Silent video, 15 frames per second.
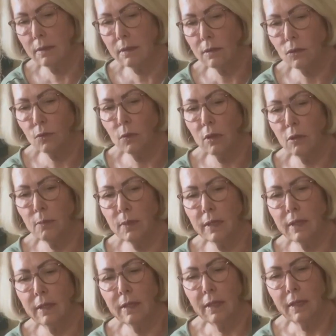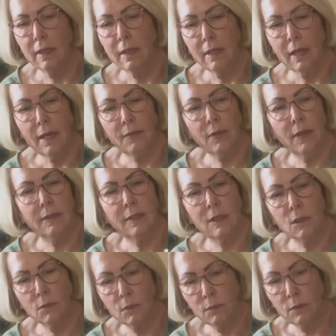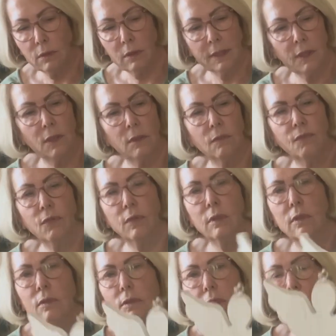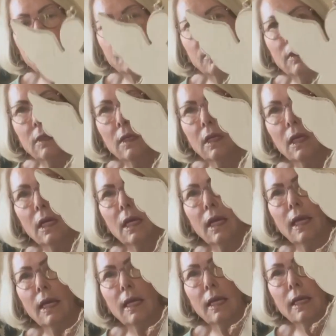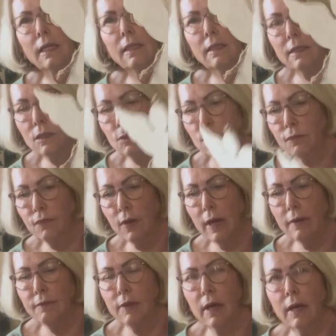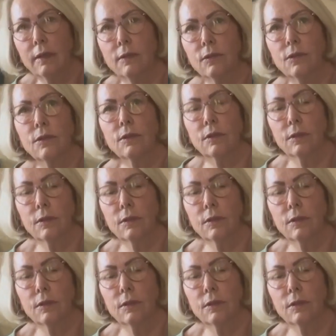as well, but I thought these were really cute for a little something. And these were $5.